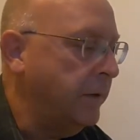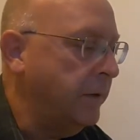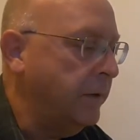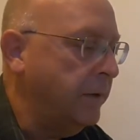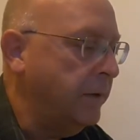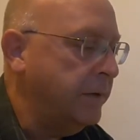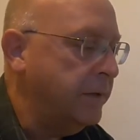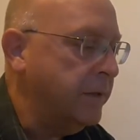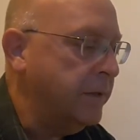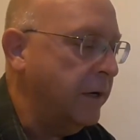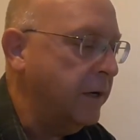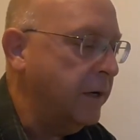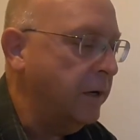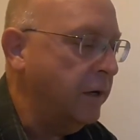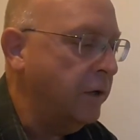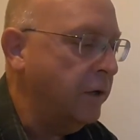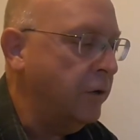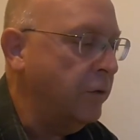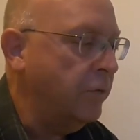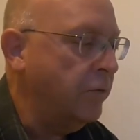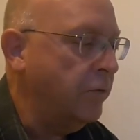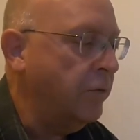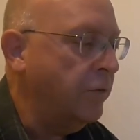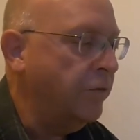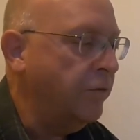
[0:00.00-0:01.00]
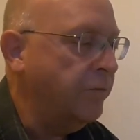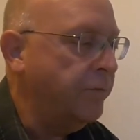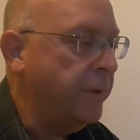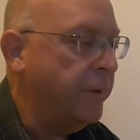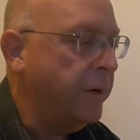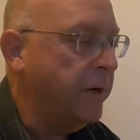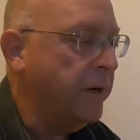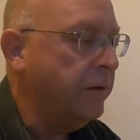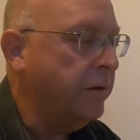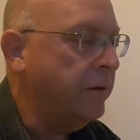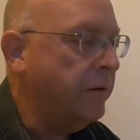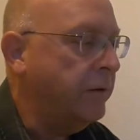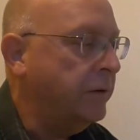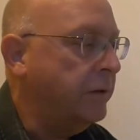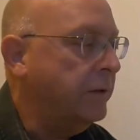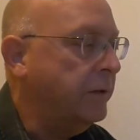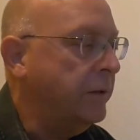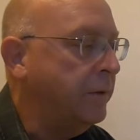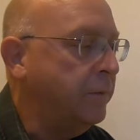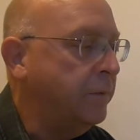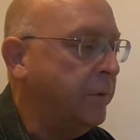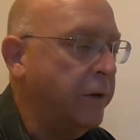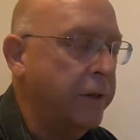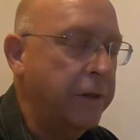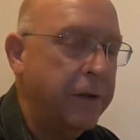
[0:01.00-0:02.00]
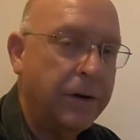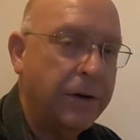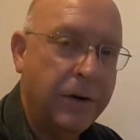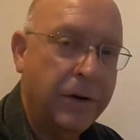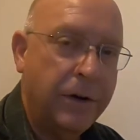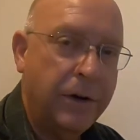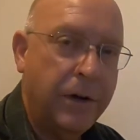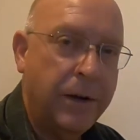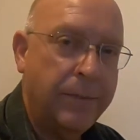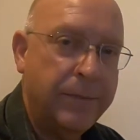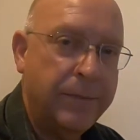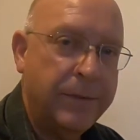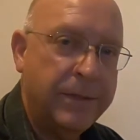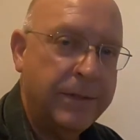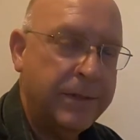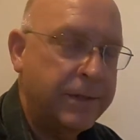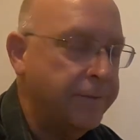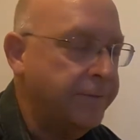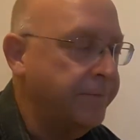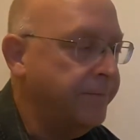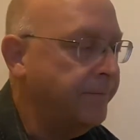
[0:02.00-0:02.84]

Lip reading: It's got a Lone Wolf barrel and one of their comps.